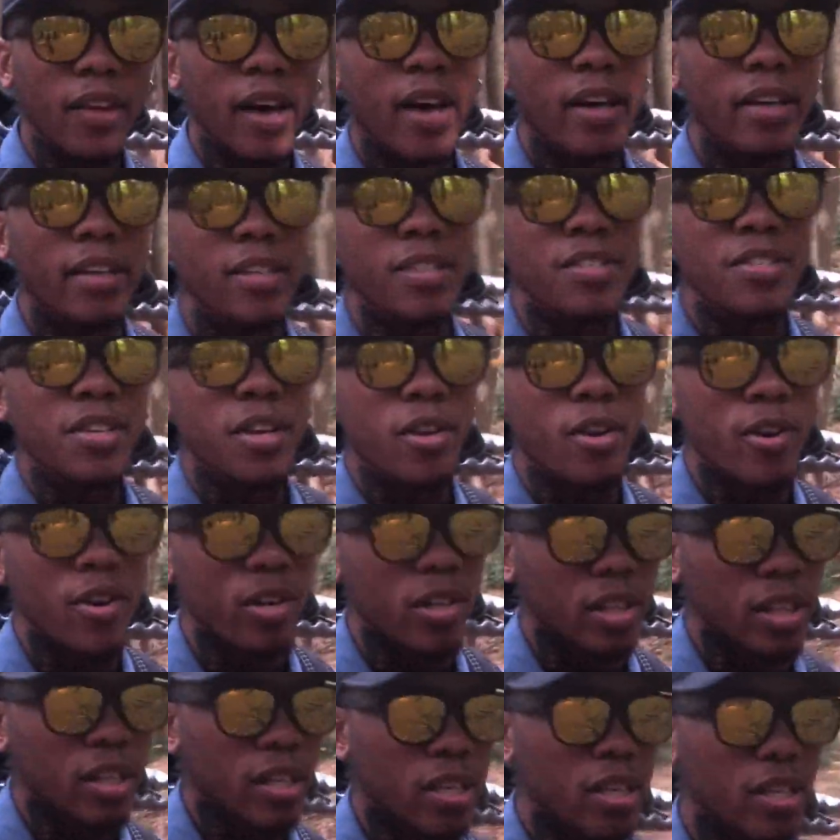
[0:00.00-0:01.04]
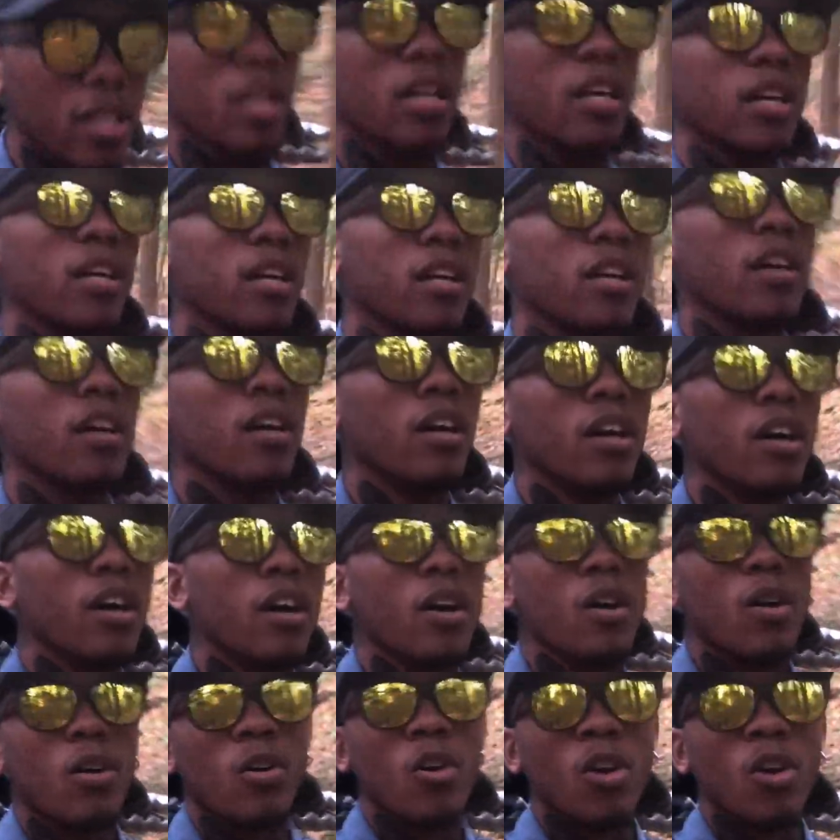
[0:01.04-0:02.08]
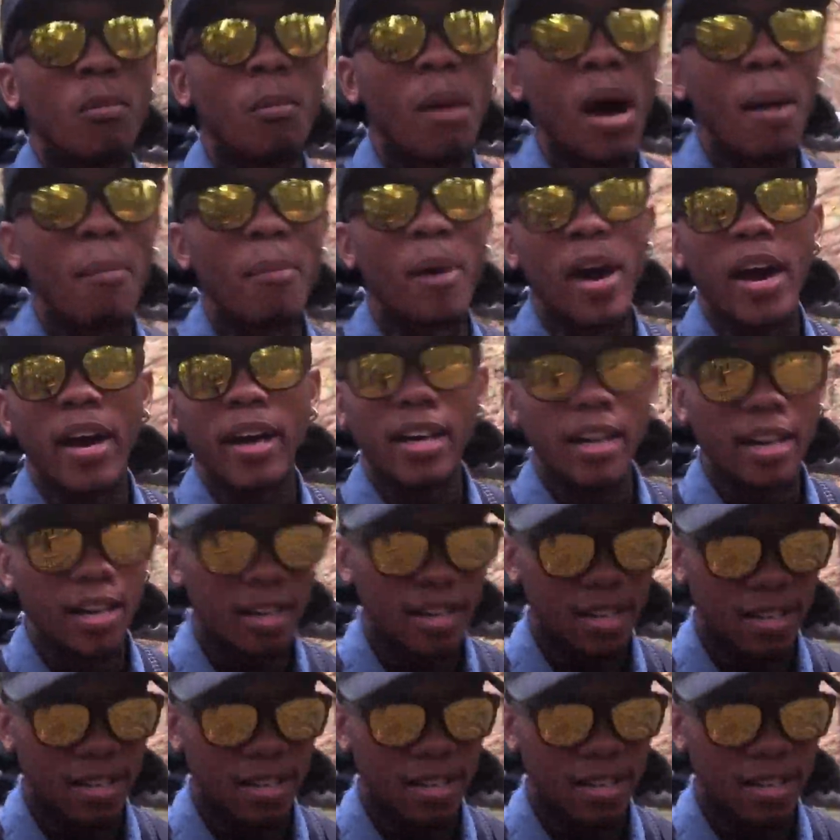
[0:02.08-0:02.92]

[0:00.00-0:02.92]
that is currently on my back